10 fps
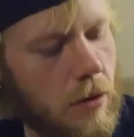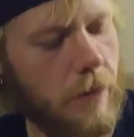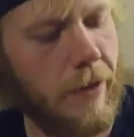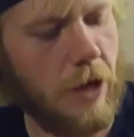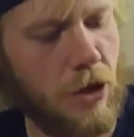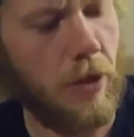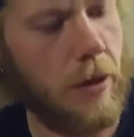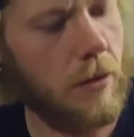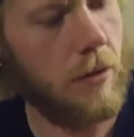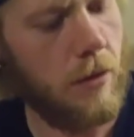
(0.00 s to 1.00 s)
or the
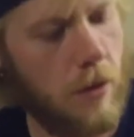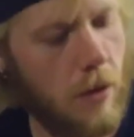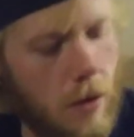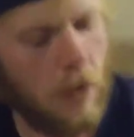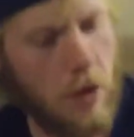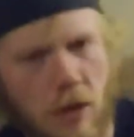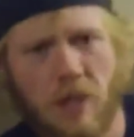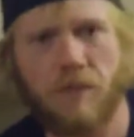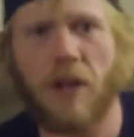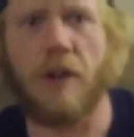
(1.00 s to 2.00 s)
flashlight.
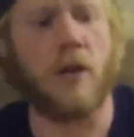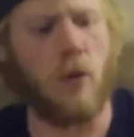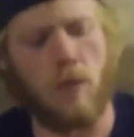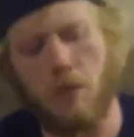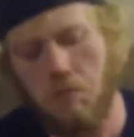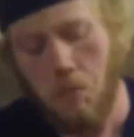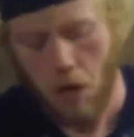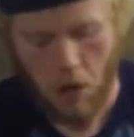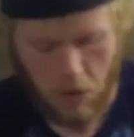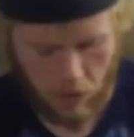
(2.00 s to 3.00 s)
That's very cool.
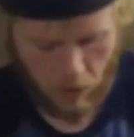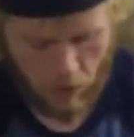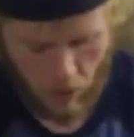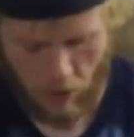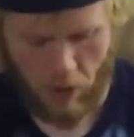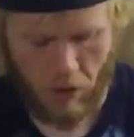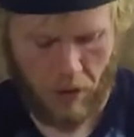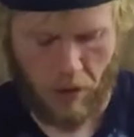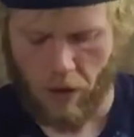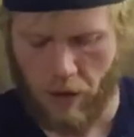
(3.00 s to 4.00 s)
Huh.
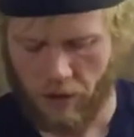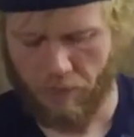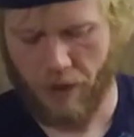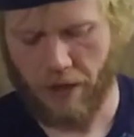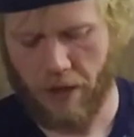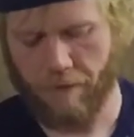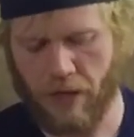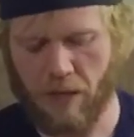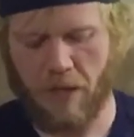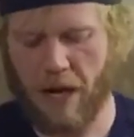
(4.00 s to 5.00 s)
That's pretty
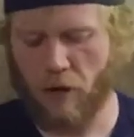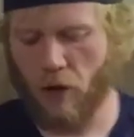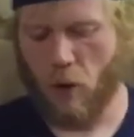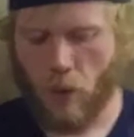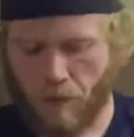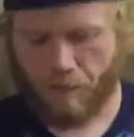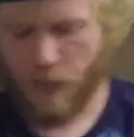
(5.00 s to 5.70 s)
nifty. I mean, I don't know